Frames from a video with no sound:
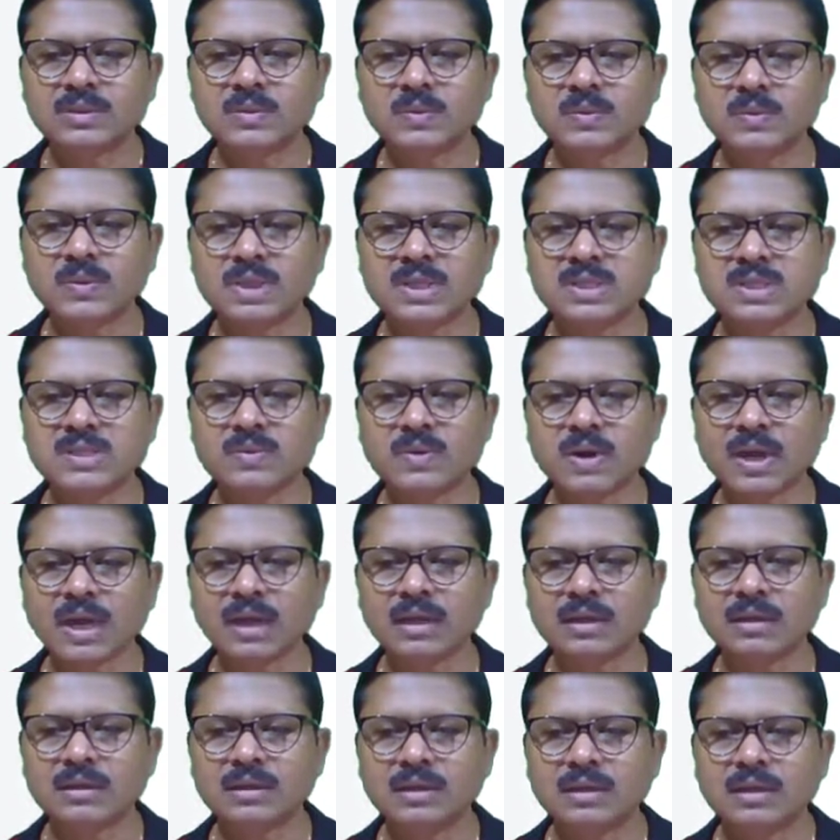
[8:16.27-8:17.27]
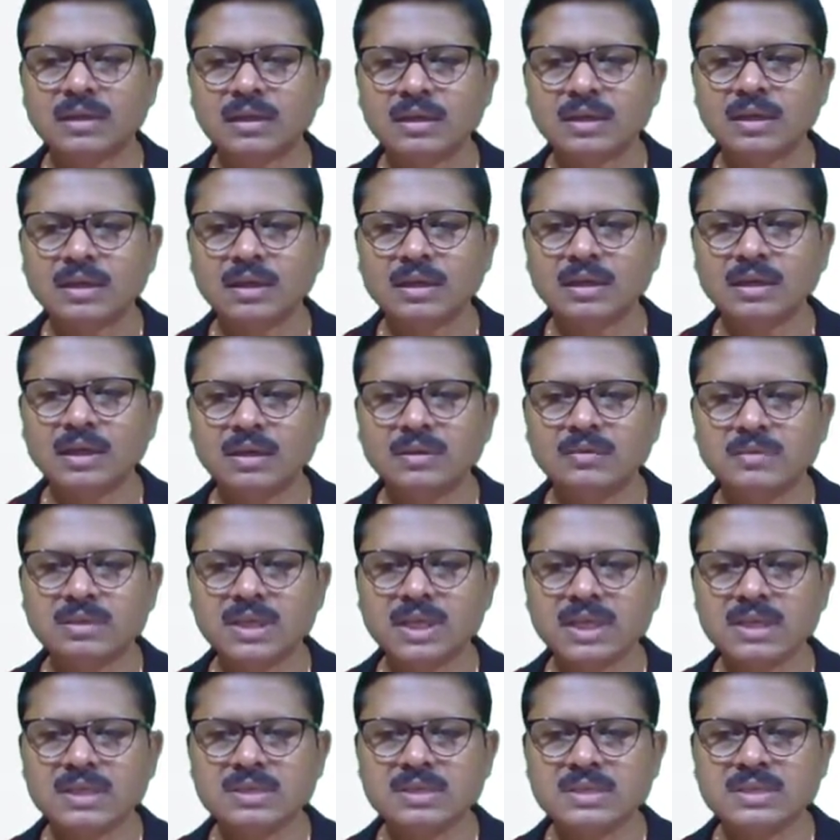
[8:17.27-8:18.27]
through this coil. Now
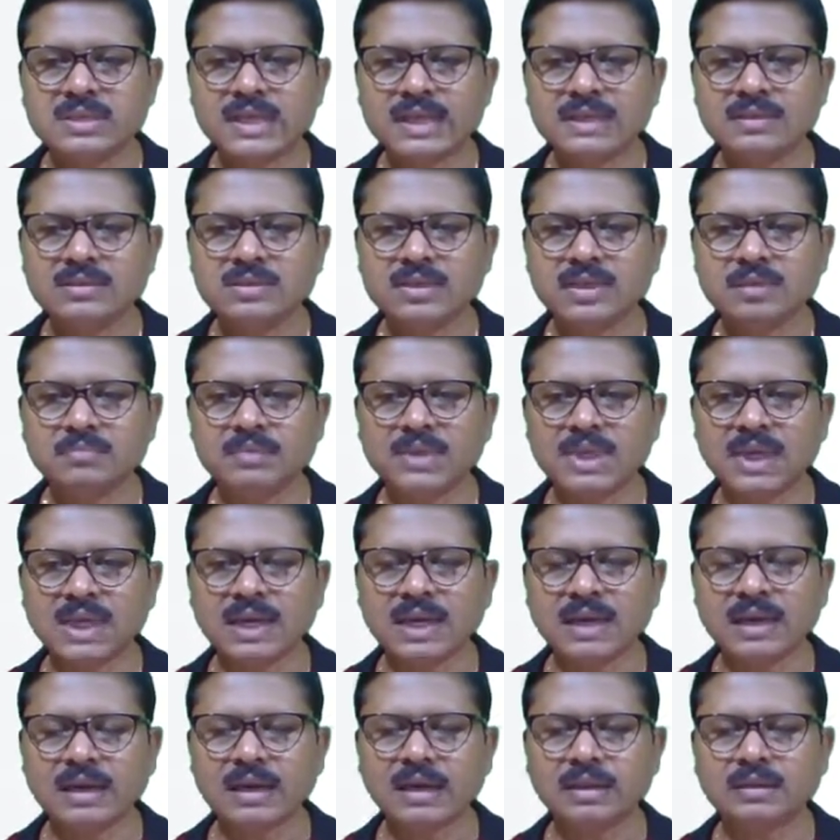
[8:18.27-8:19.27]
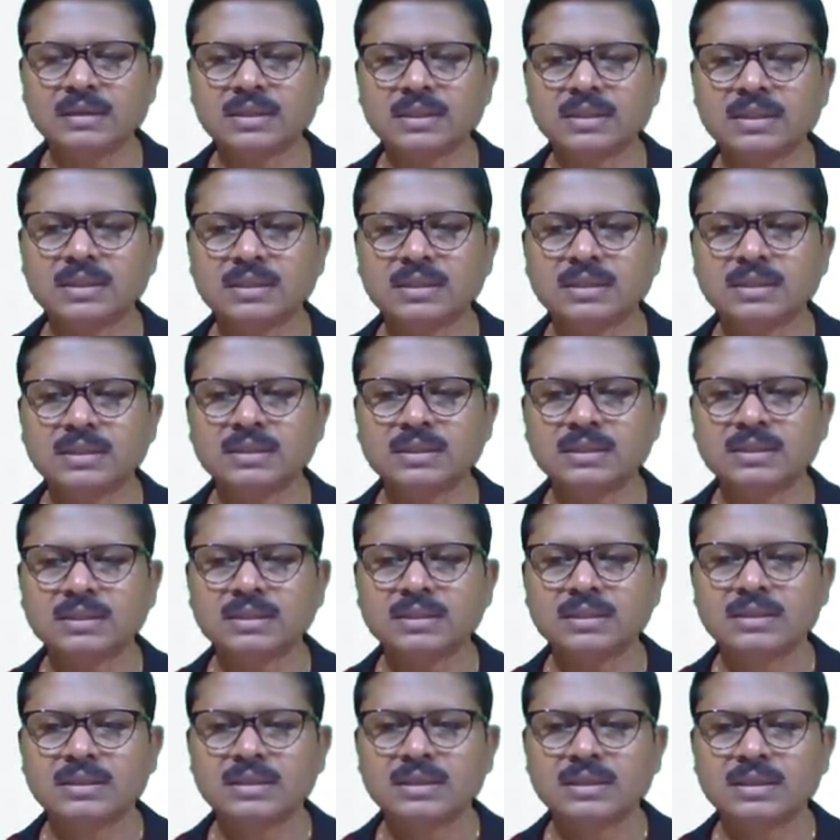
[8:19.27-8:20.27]
this change of the current,
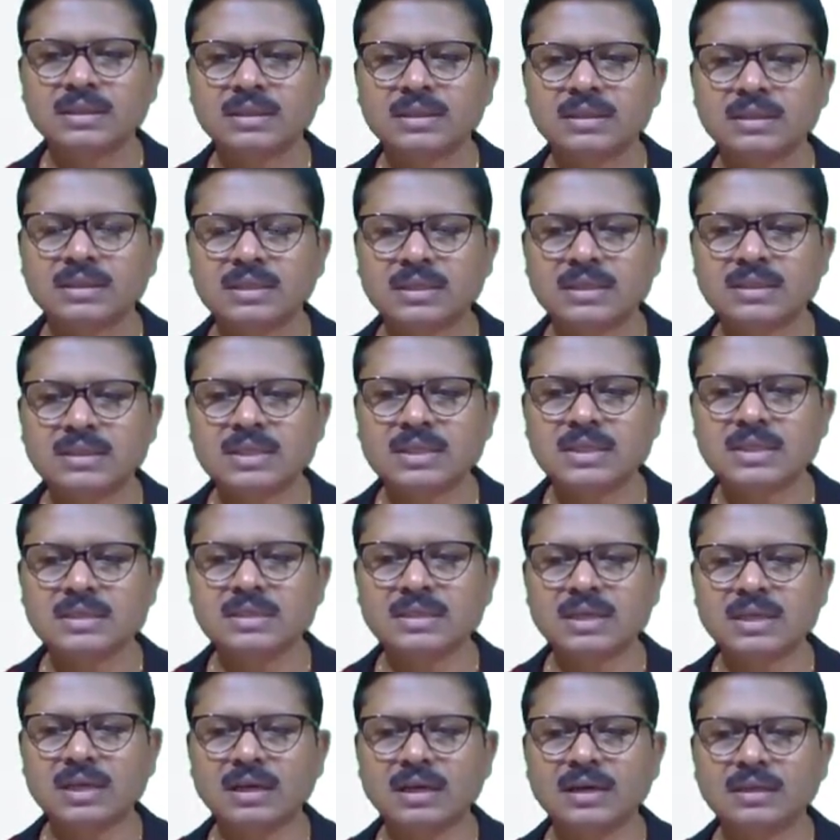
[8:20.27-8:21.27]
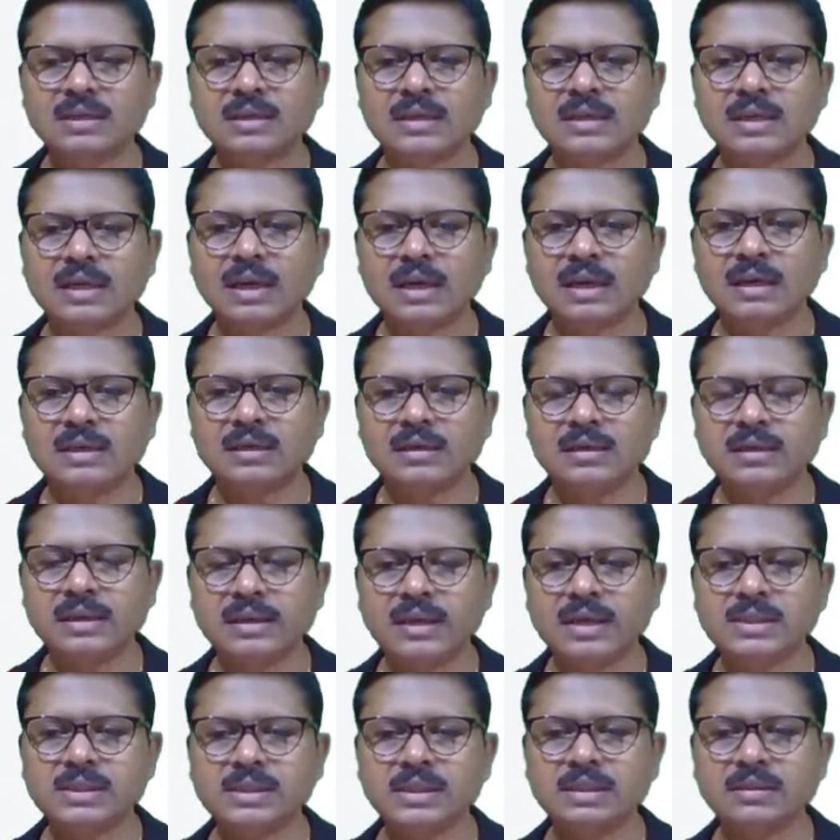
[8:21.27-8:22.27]
this is the
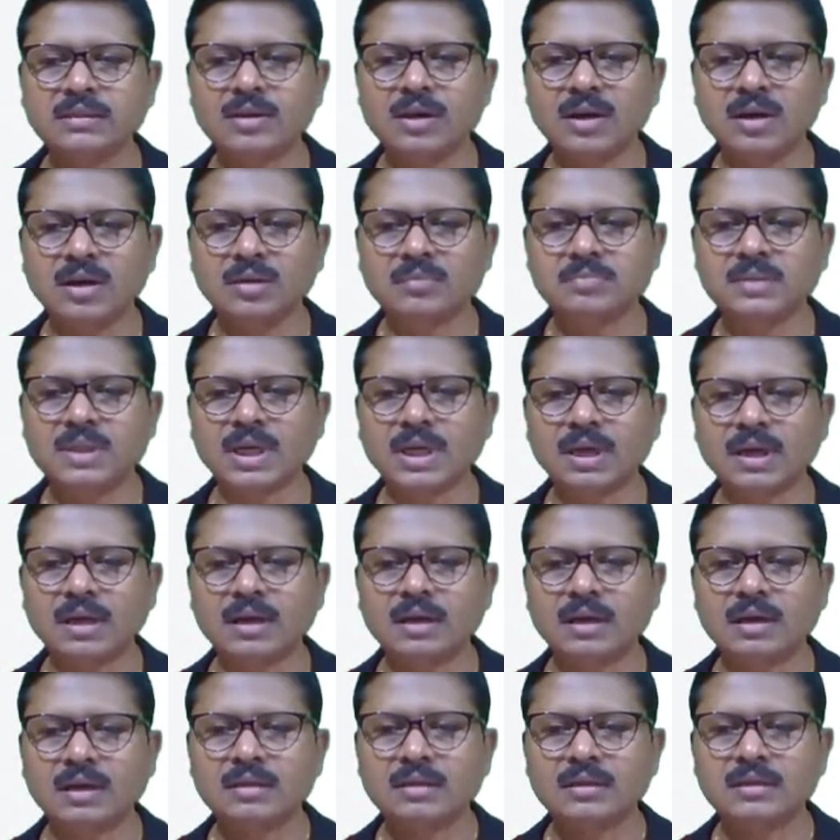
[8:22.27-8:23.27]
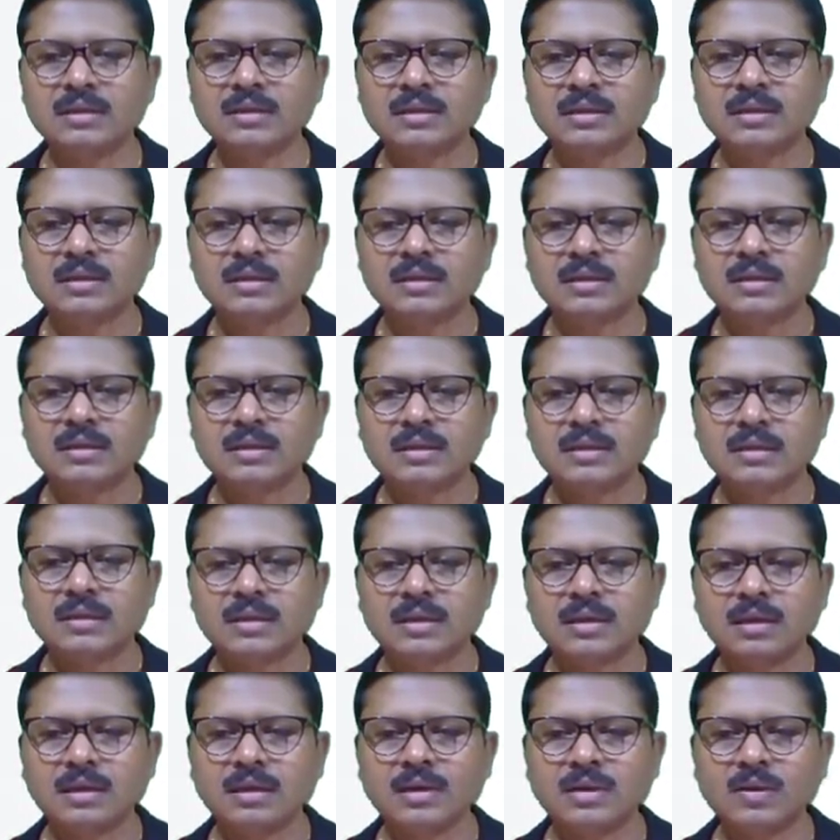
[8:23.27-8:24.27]
indication of the
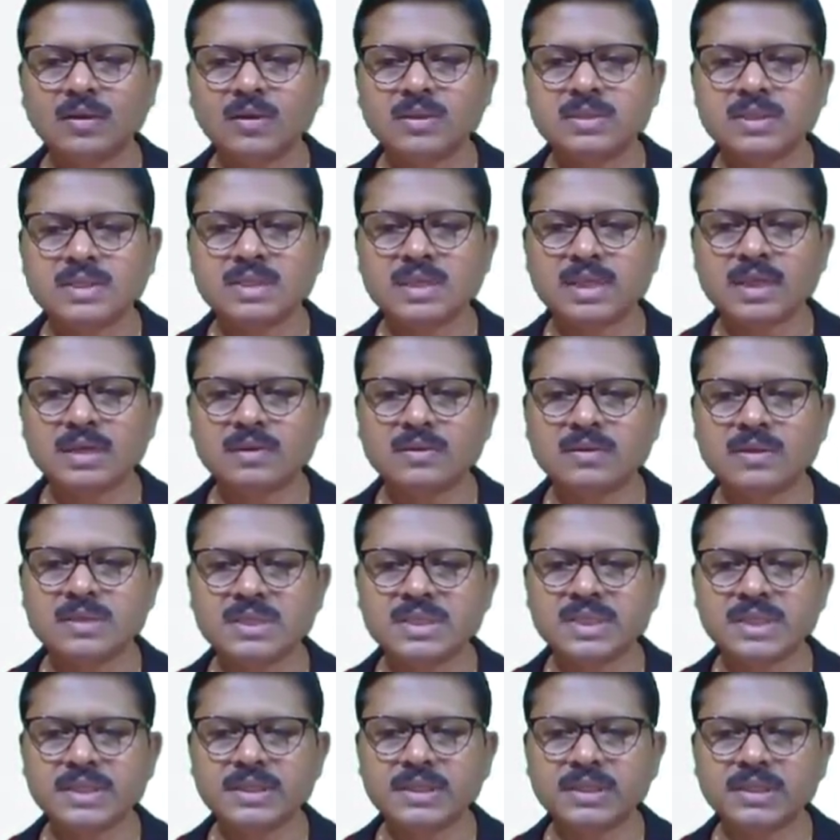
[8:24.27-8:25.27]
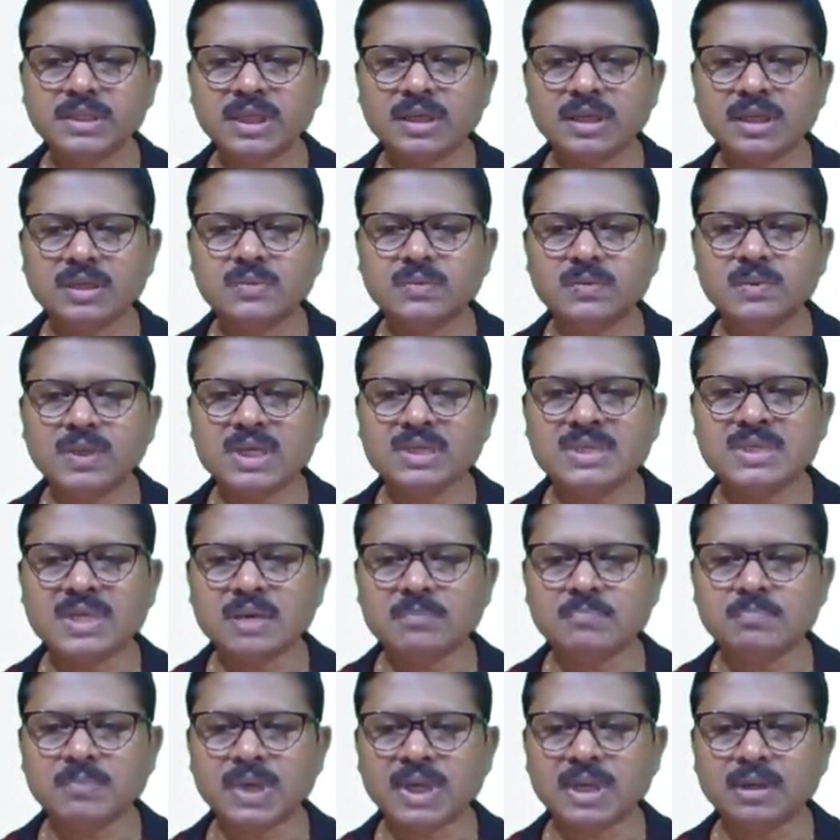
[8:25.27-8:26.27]
oxygen concentration into the
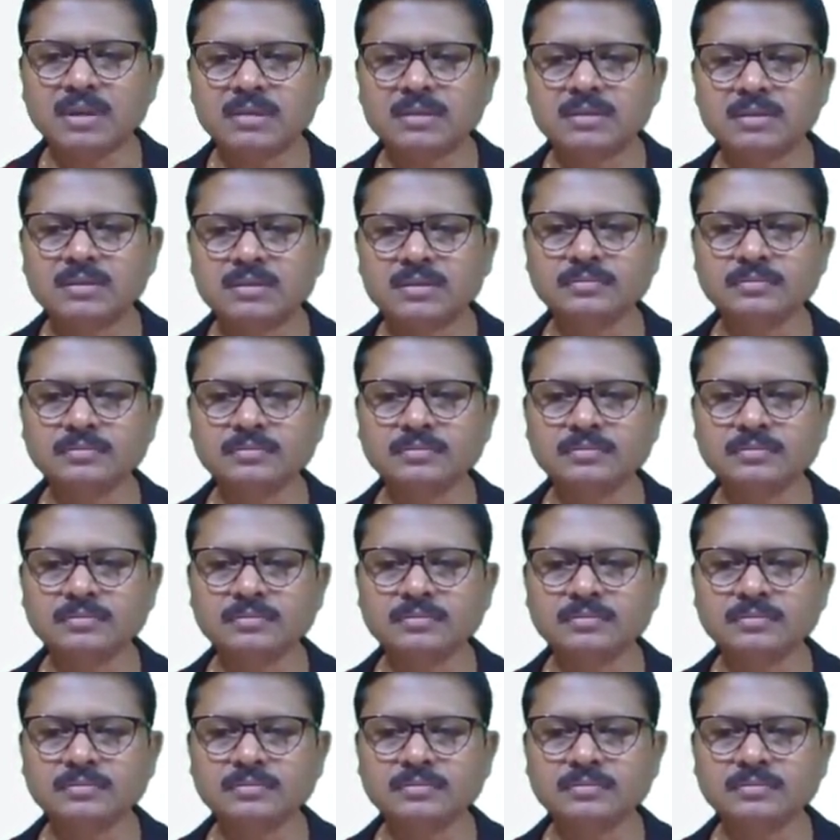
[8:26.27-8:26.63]
sample.